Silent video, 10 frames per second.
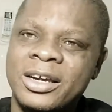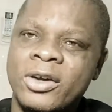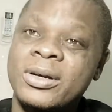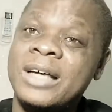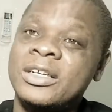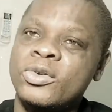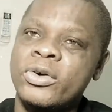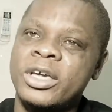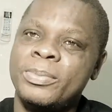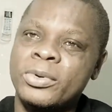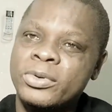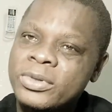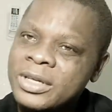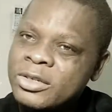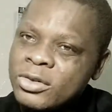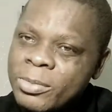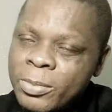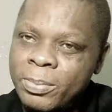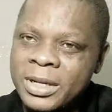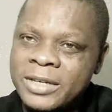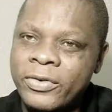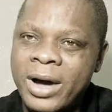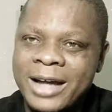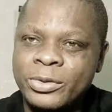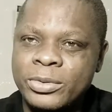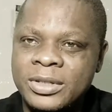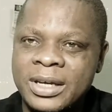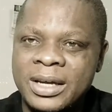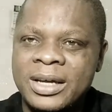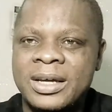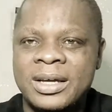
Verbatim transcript: The court has said, okay, produce a suitable place for her to stay.